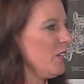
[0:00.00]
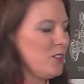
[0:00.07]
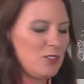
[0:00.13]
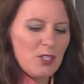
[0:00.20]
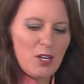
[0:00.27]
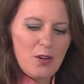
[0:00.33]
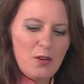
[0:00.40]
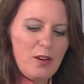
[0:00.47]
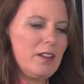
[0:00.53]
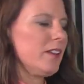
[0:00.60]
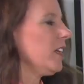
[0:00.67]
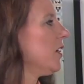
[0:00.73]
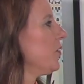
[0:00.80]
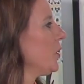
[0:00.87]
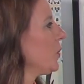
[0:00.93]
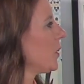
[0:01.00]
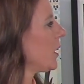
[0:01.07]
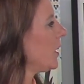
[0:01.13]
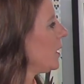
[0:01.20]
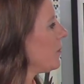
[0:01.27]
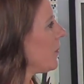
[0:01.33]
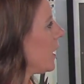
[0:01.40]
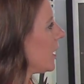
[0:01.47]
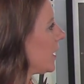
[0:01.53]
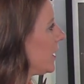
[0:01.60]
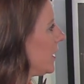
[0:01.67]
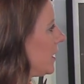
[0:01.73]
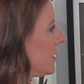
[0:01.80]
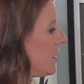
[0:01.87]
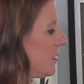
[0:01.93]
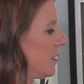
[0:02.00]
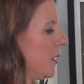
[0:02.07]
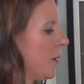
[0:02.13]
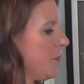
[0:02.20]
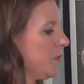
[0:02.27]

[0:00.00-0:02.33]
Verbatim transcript: So if you were going to mark this,